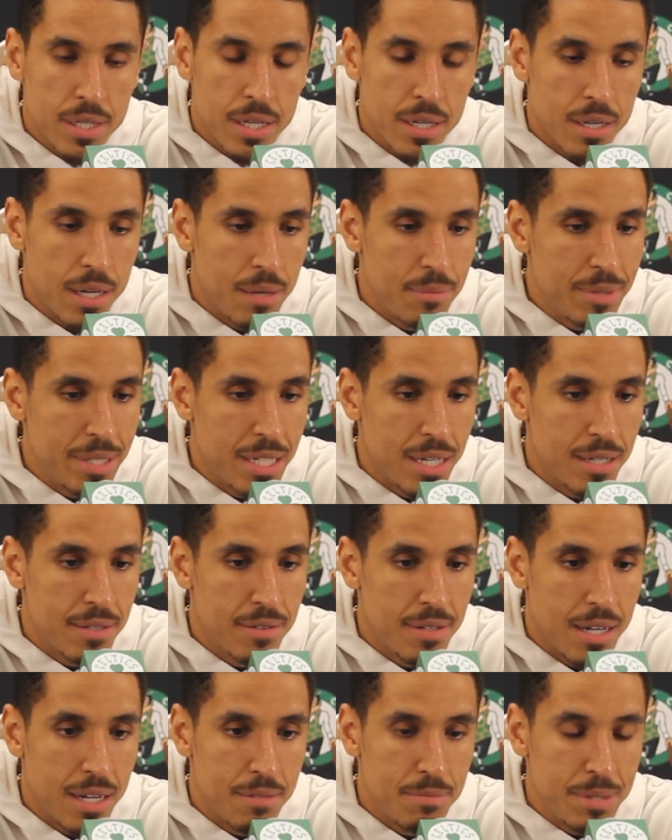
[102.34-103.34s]
Yeah, I mean,
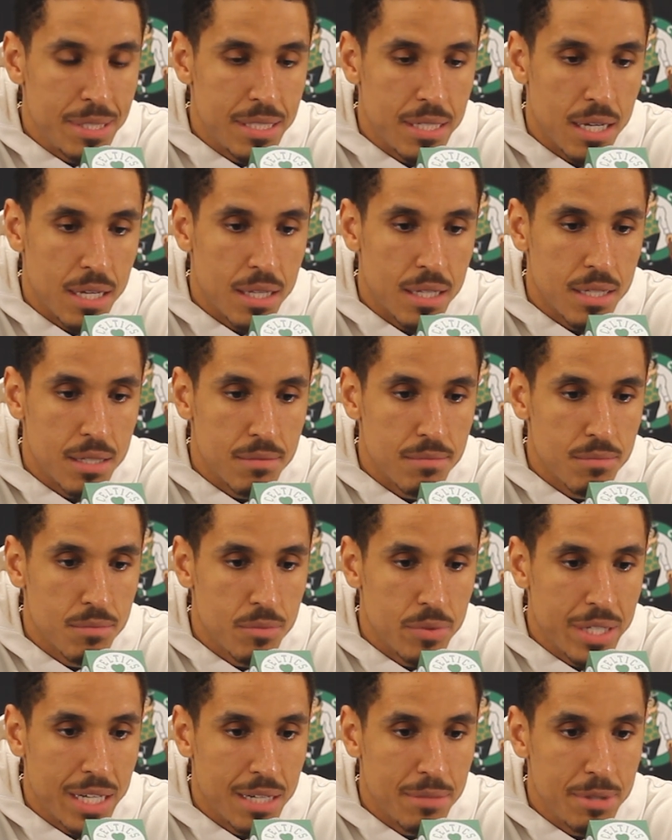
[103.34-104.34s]
I, I've been telling them
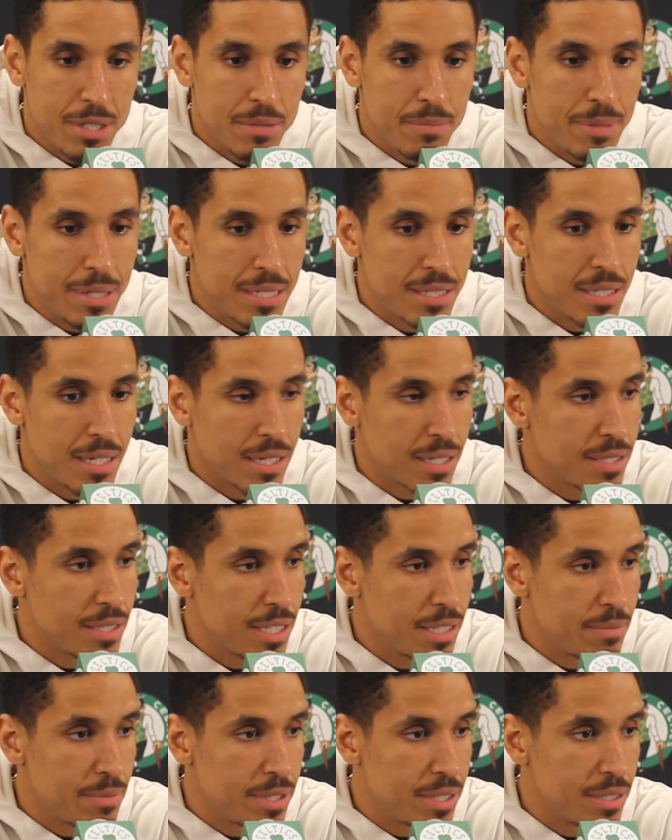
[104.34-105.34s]
we got to be the best second
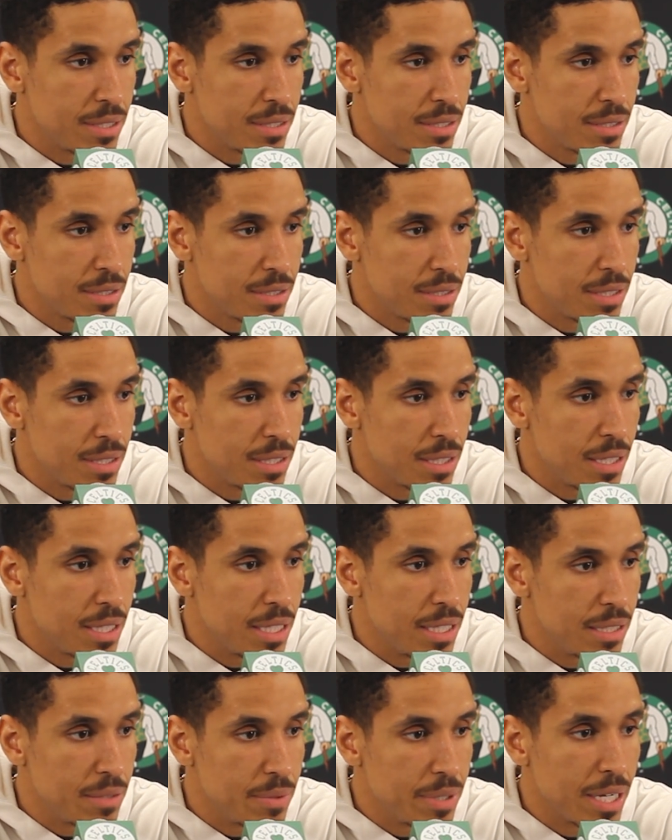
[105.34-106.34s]
team in the in the
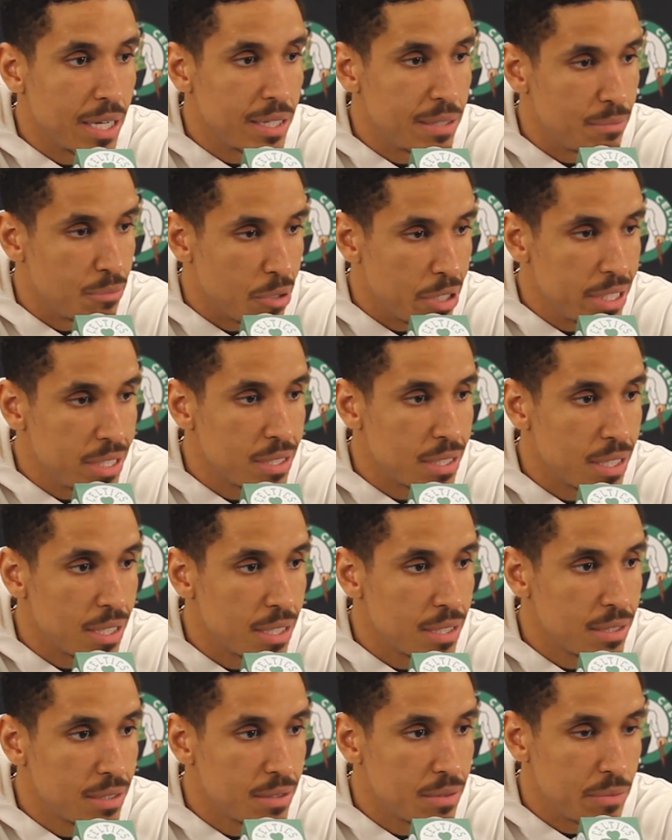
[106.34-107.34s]
league. We got to embrace
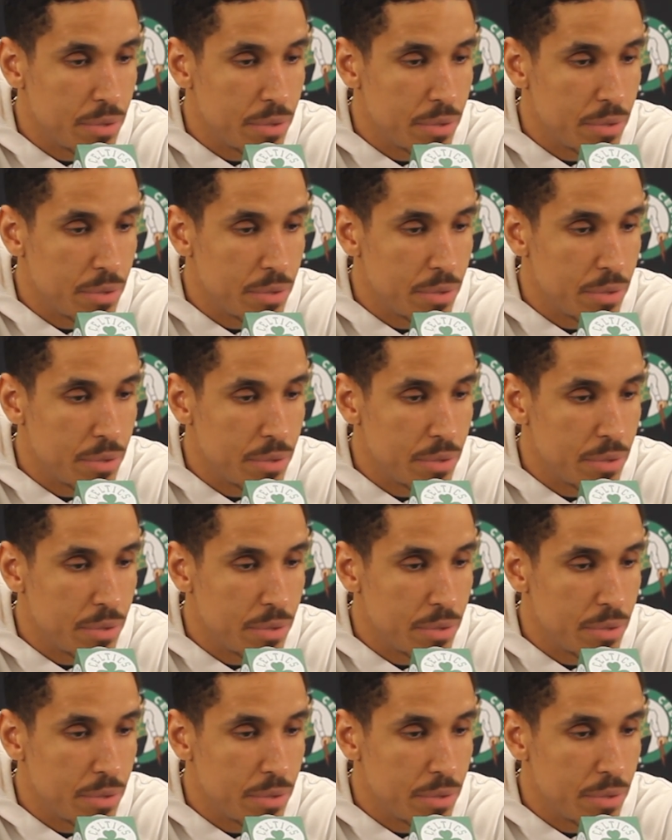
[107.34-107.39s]
that.